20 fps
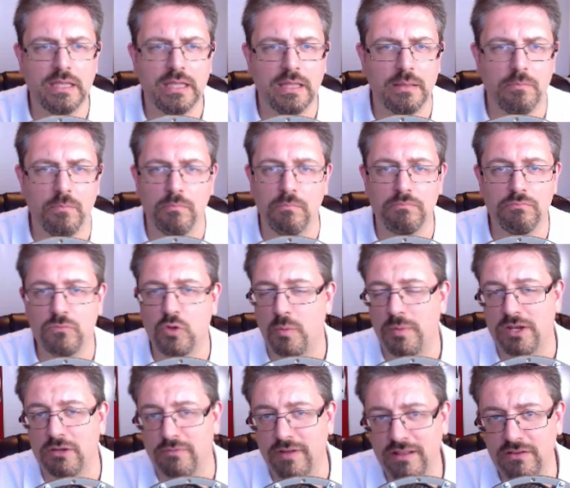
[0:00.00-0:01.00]
and
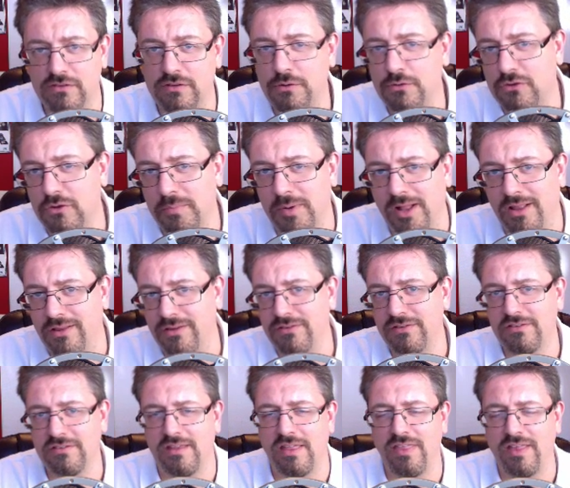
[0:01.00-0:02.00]
nobody reads the user
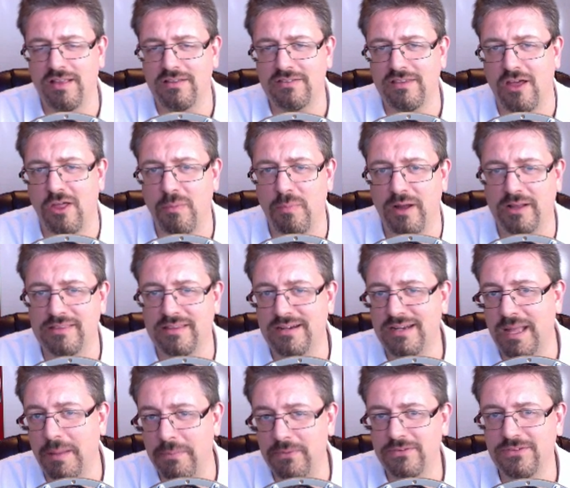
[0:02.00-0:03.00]
policies. I think South Park did
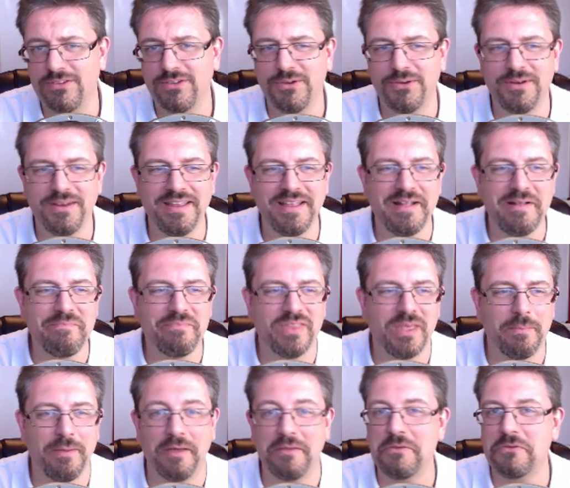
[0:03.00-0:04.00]
an episode
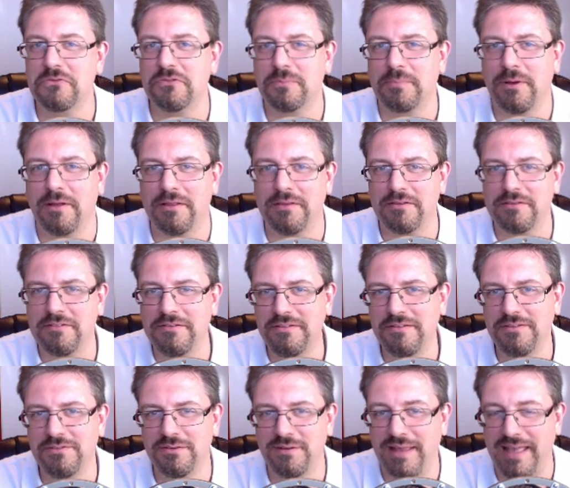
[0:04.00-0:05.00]
about user
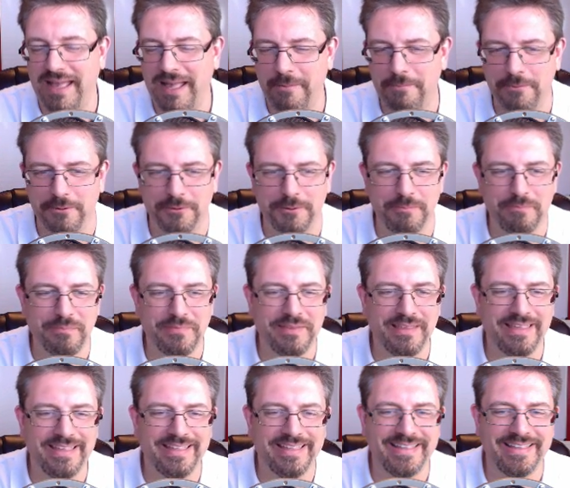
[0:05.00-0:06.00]
policies in Apple.
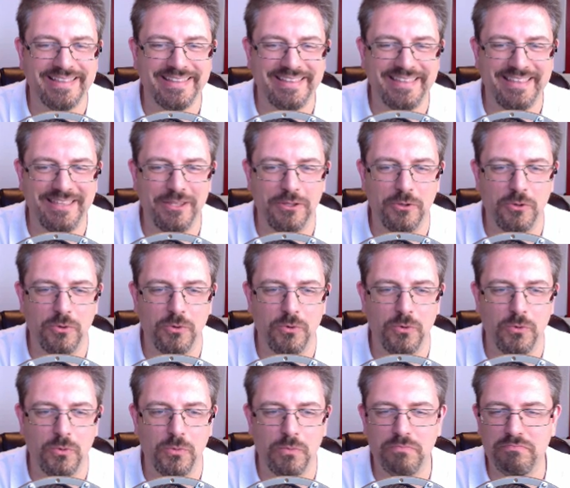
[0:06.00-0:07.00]

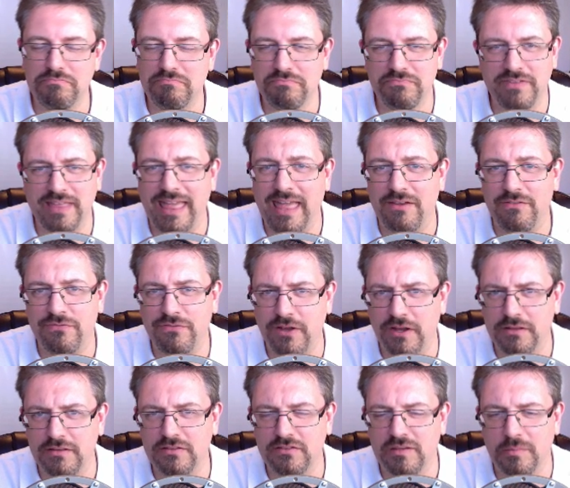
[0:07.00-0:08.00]
You, again,
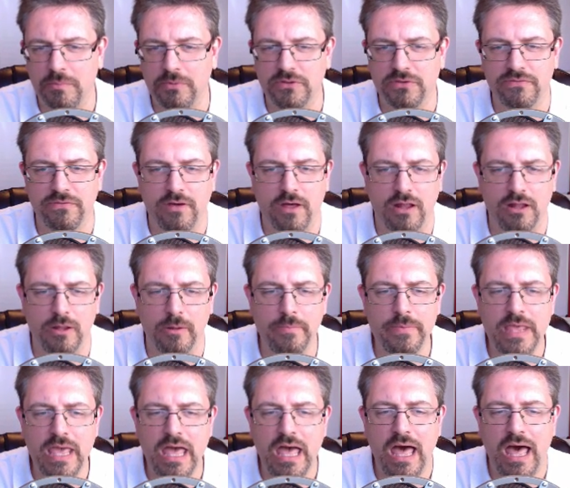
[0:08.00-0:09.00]
fairly simple to follow.
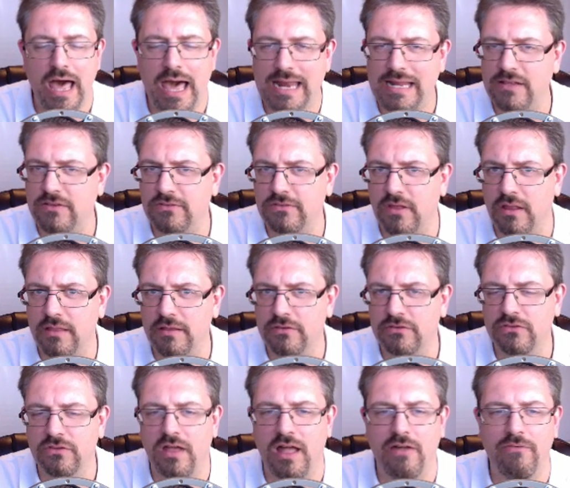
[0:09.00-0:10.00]
Uninstalling
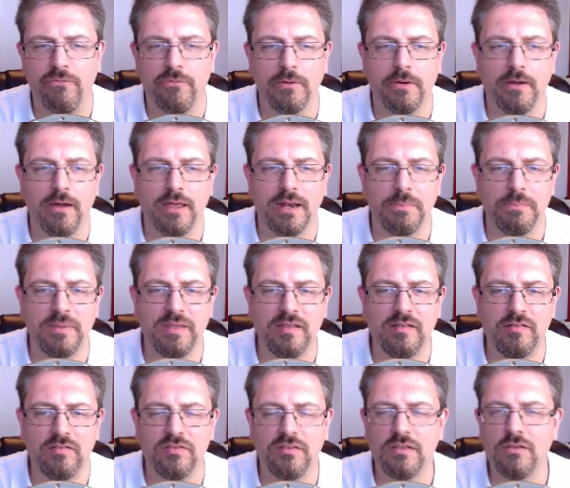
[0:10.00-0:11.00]
software on a
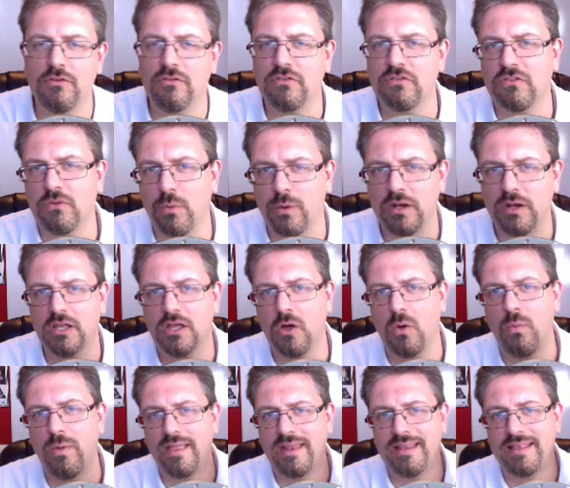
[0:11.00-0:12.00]
PC, you just don't
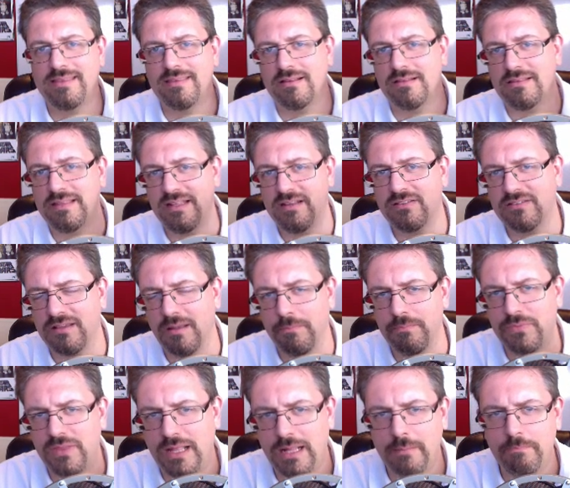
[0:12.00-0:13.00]
go in and delete
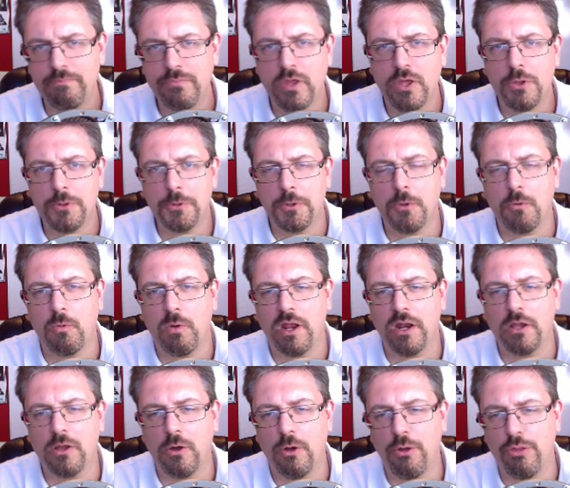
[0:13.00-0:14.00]
something. You want
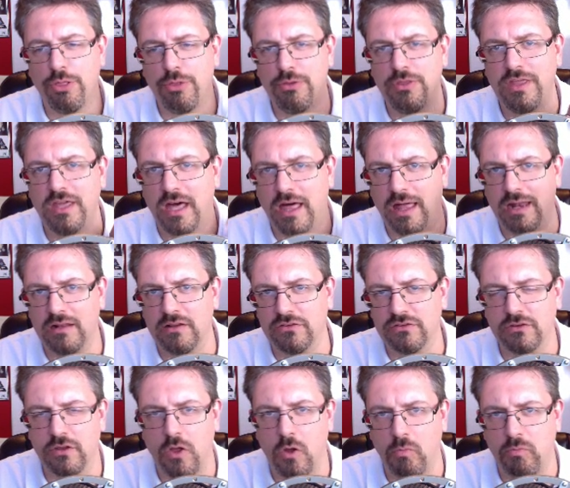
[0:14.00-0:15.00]
to go through the
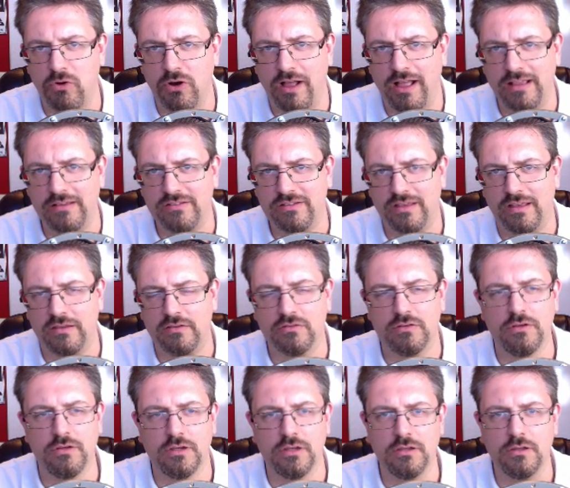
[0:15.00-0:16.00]
uninstall process,
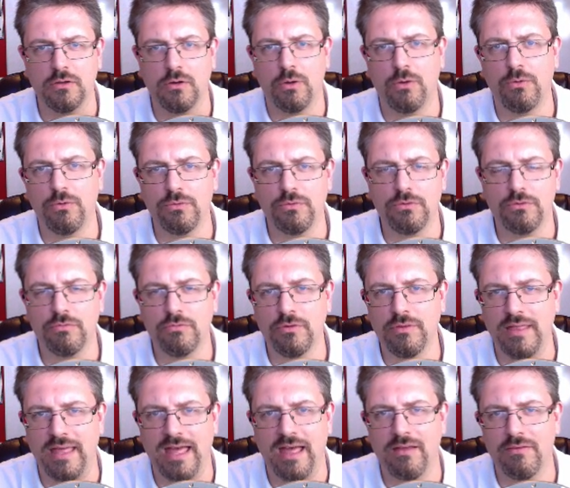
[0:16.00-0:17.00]
and you can go through
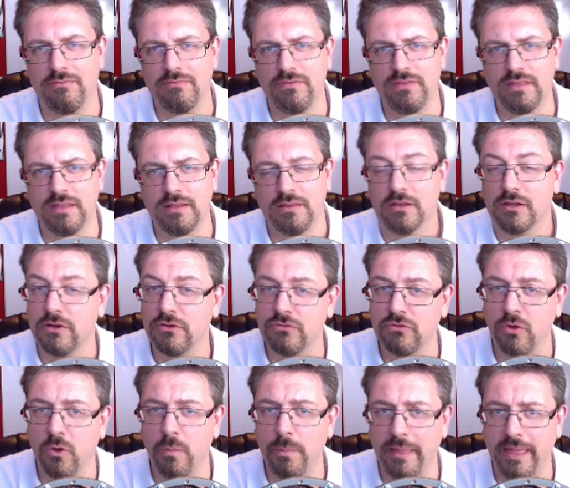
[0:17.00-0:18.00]
that via the
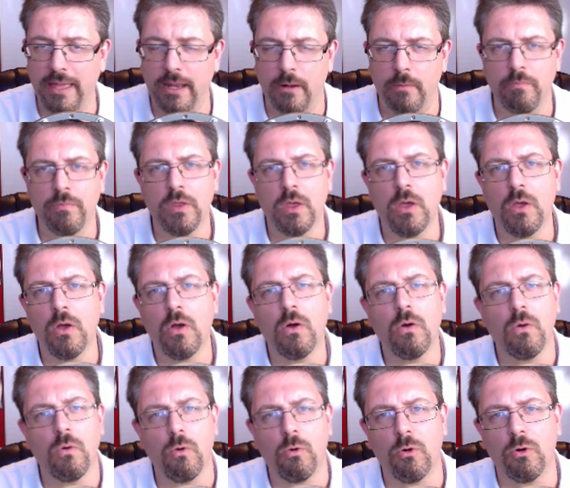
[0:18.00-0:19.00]
control panel
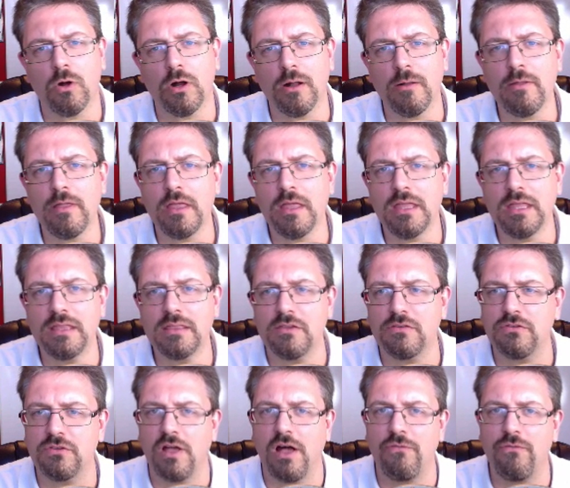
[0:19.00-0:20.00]
or the
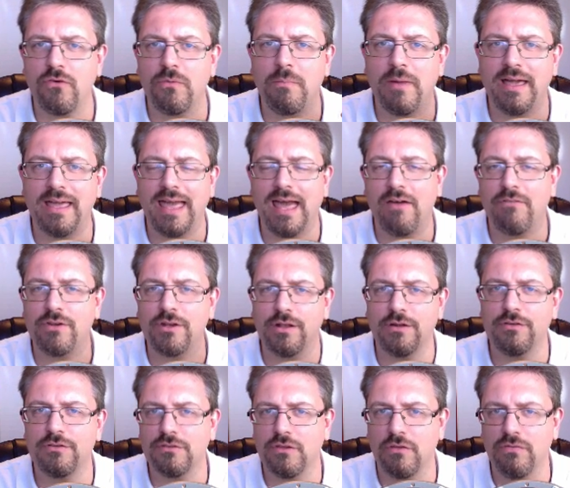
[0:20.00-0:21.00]
software might have an
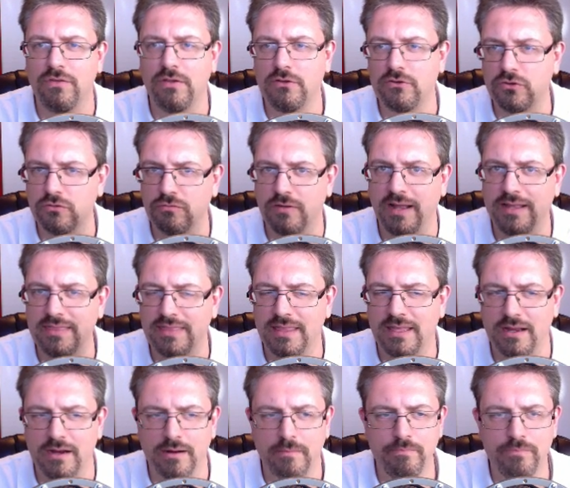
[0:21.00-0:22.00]
uninstall feature right
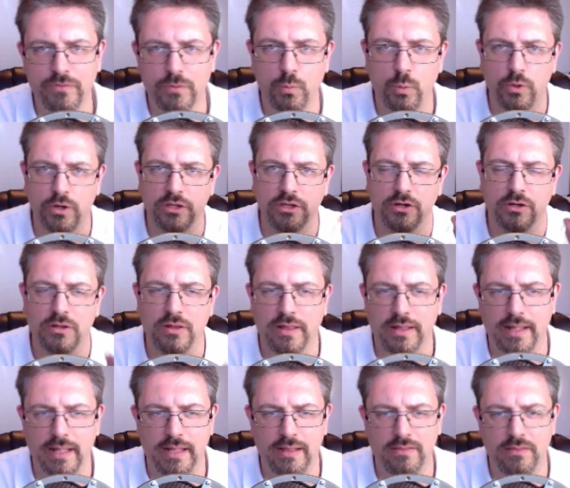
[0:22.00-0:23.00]
there where you're
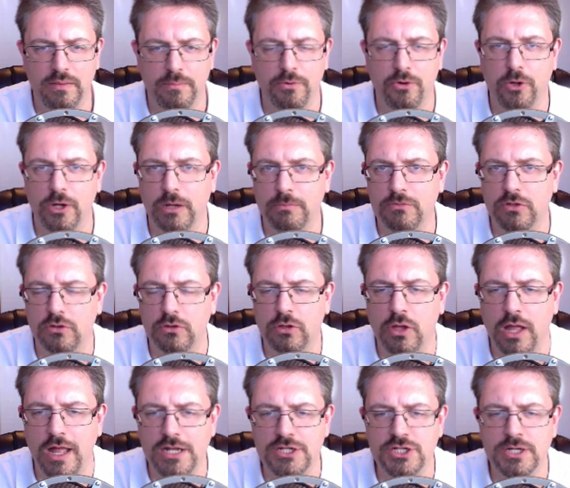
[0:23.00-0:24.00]
clicking the program to
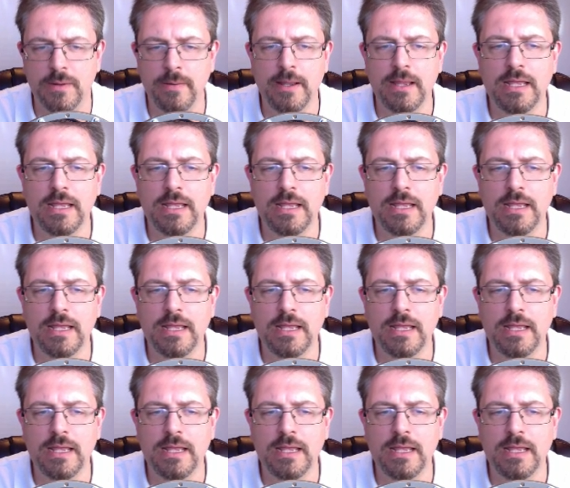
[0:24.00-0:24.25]
launch.